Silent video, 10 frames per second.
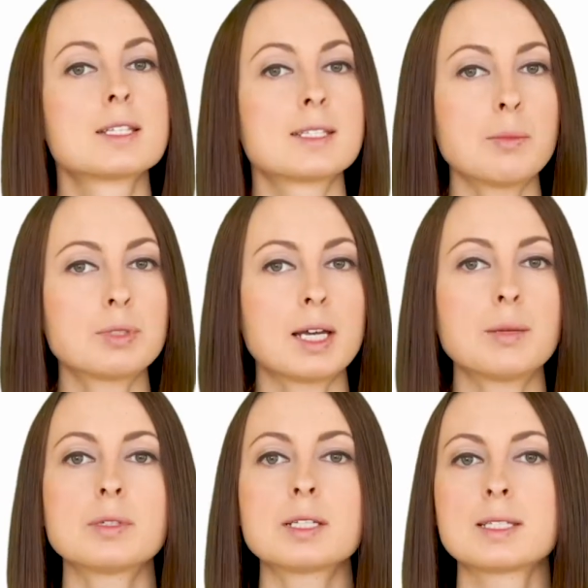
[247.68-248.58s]

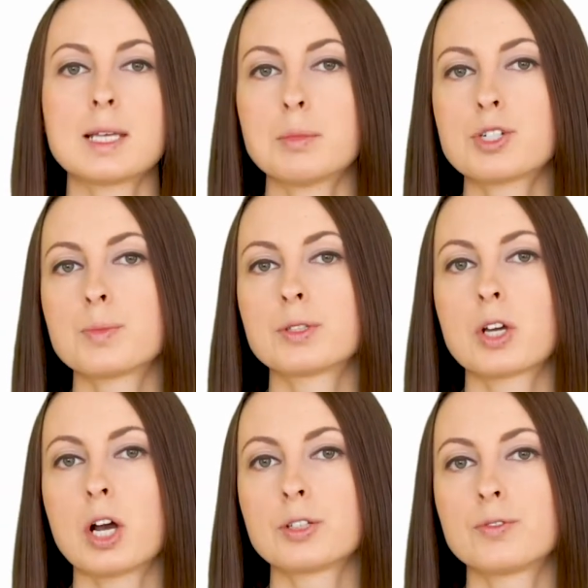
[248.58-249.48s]
Sometimes establishment
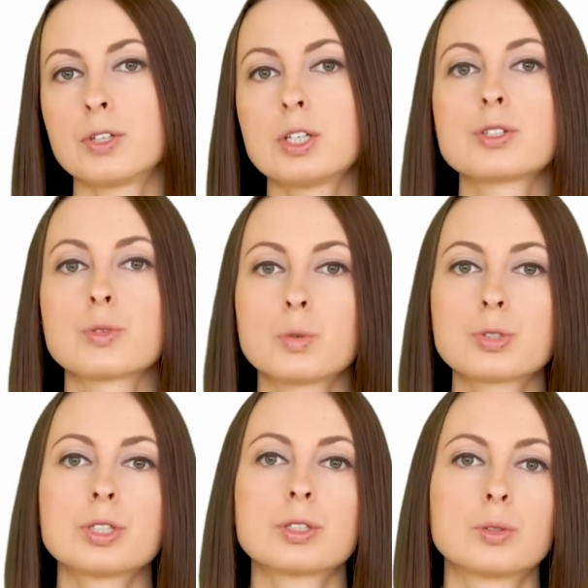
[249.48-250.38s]
card fee is
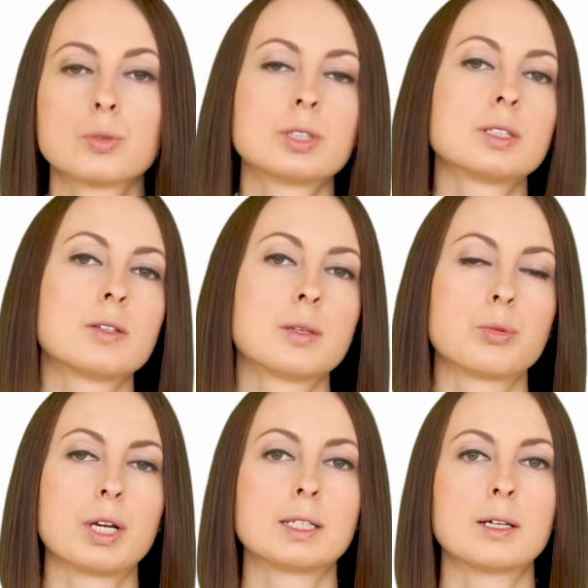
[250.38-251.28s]
also included in the
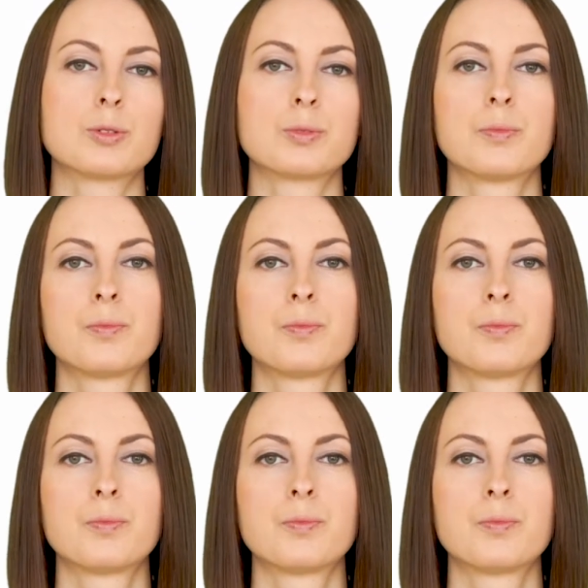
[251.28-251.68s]
breakdown.